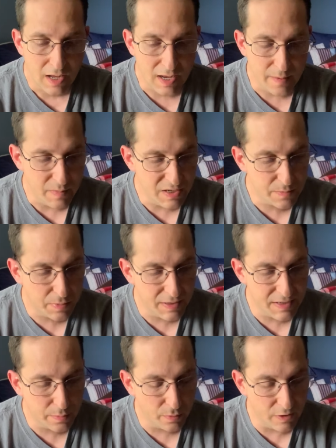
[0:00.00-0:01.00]
A
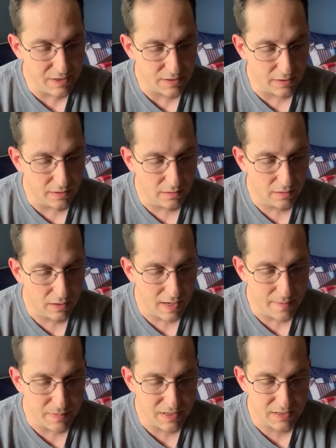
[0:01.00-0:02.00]
misplaced bracelet,
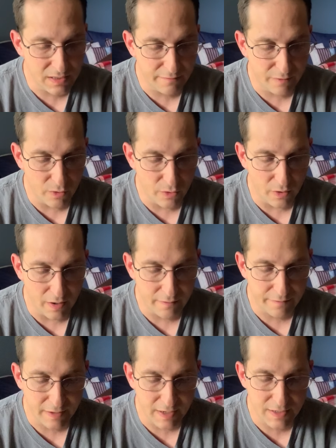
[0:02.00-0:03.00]
a missing
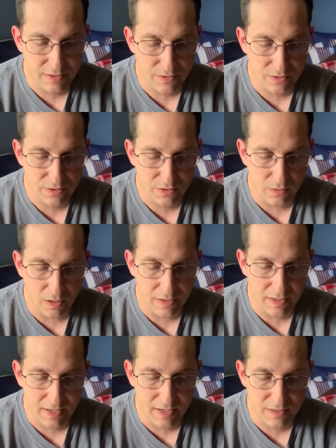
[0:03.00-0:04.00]
photograph, answers to
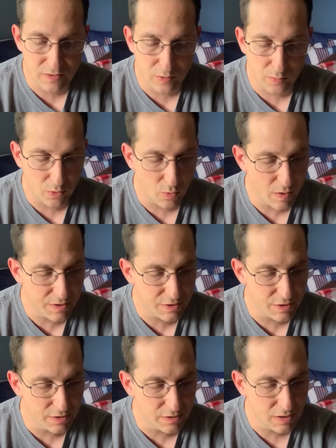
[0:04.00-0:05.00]
unanswerable
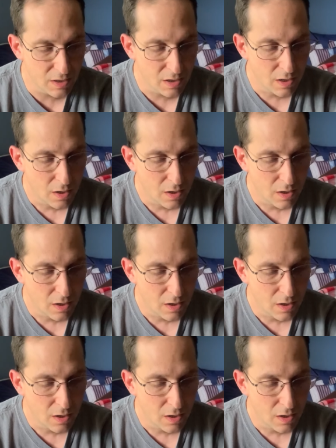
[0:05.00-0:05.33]
questions.